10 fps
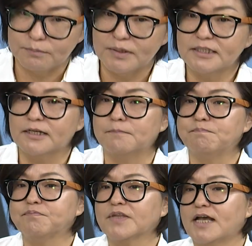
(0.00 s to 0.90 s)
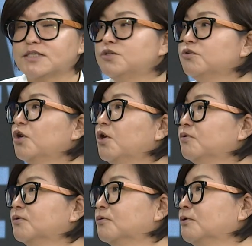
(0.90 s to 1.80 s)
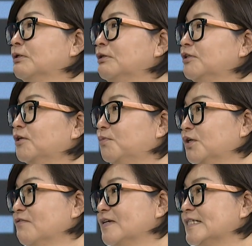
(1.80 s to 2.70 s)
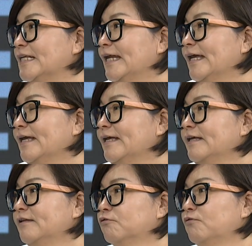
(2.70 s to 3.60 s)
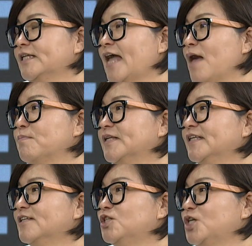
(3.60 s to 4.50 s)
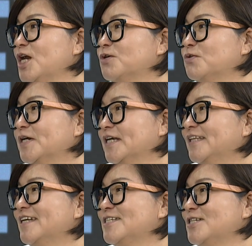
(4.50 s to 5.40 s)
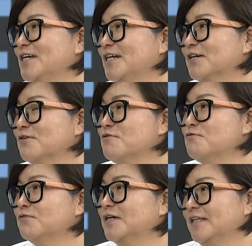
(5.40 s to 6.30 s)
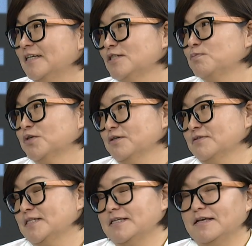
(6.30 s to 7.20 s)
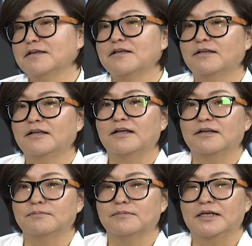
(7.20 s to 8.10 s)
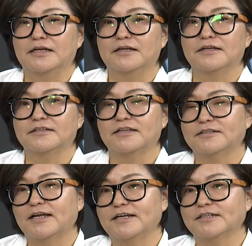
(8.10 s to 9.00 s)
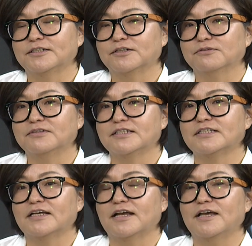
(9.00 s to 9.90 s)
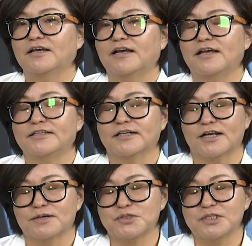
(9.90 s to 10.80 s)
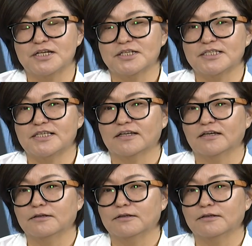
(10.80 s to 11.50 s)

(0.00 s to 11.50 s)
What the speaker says: But as you know, previously in what happened in January this year, when his previous the director of this anti-corruption agency